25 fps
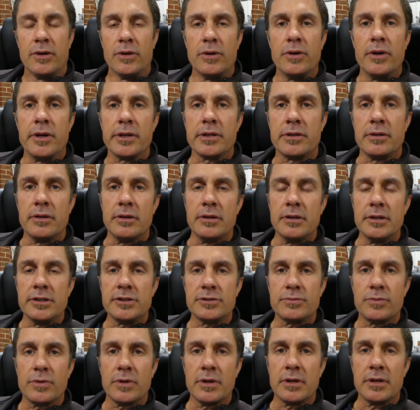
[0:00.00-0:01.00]
Alright
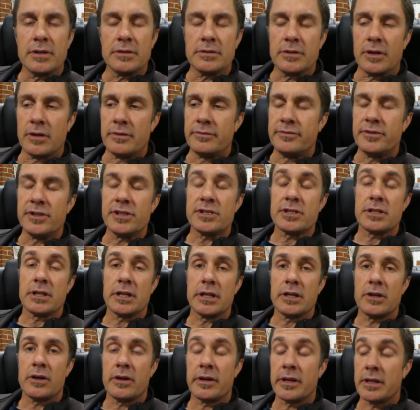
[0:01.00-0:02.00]
guys, well
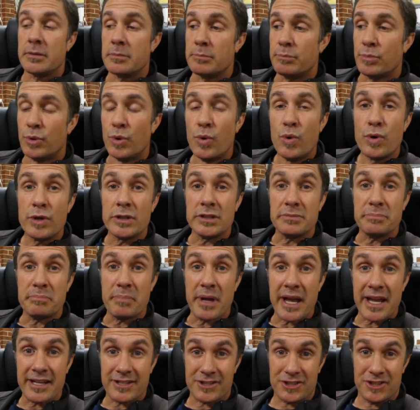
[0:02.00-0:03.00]
obviously I am bored as
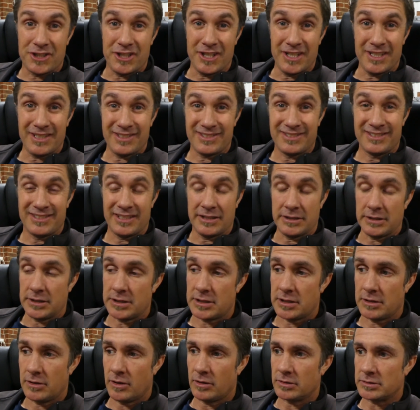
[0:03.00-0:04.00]
batshit in
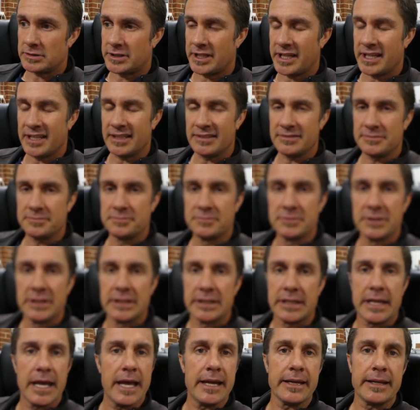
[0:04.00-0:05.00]
this lockdown.
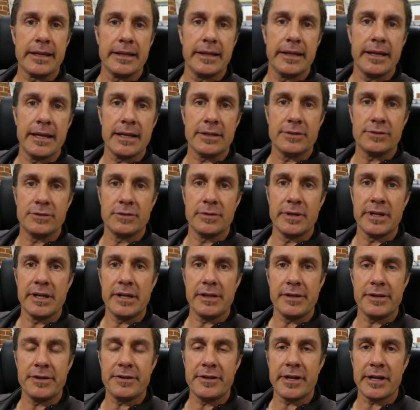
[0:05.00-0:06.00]
Can't get out, do
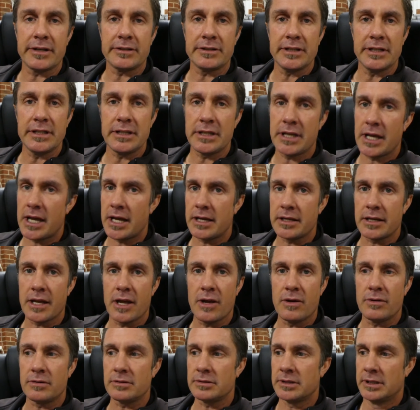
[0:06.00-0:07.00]
any detecting, can't
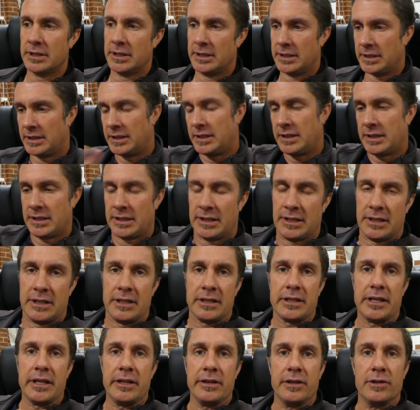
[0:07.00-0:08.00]
go and
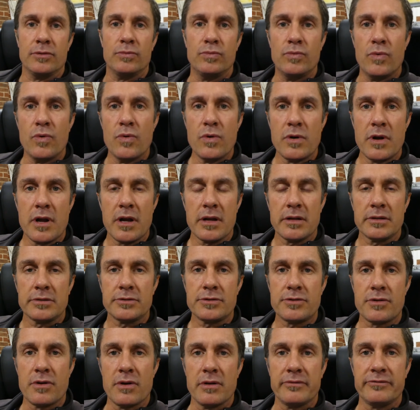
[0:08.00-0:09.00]
get in the water,
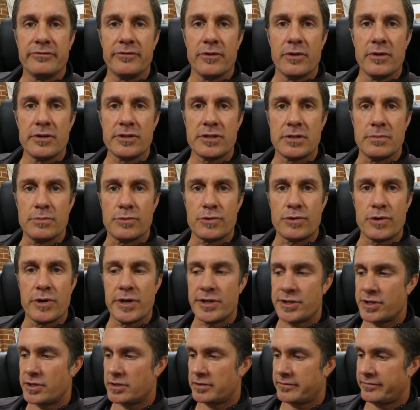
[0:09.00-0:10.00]
try and find some
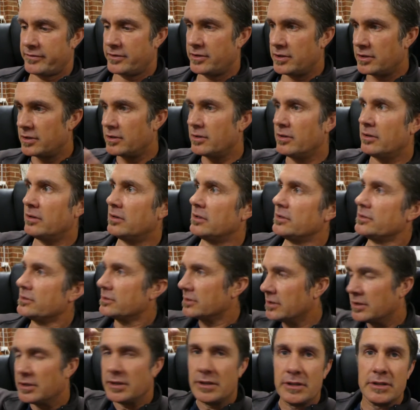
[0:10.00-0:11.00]
treasures for you
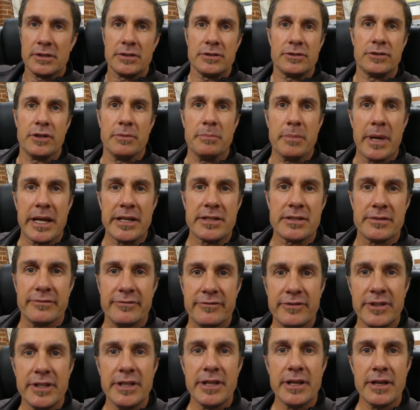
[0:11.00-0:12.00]
guys, that make
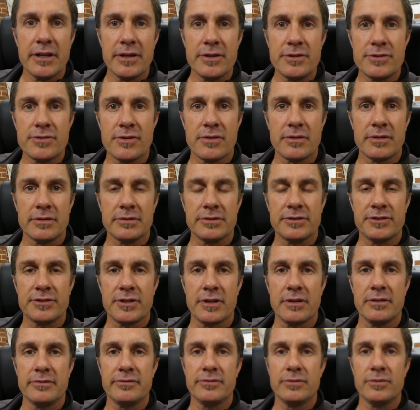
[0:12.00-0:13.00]
some videos on it and
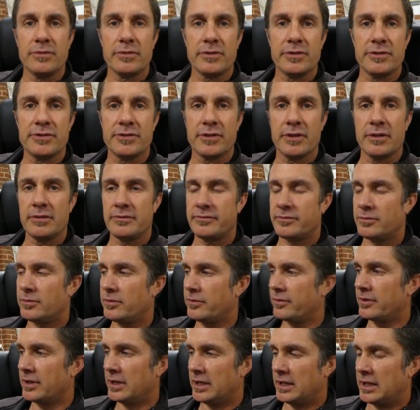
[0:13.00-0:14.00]
so forth and so
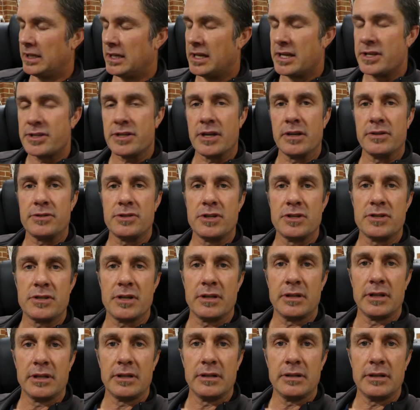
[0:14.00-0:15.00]
forth. So it's just
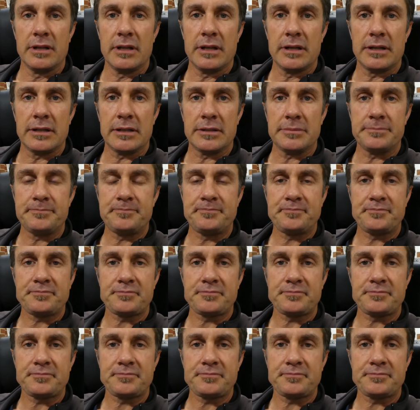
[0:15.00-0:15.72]
a little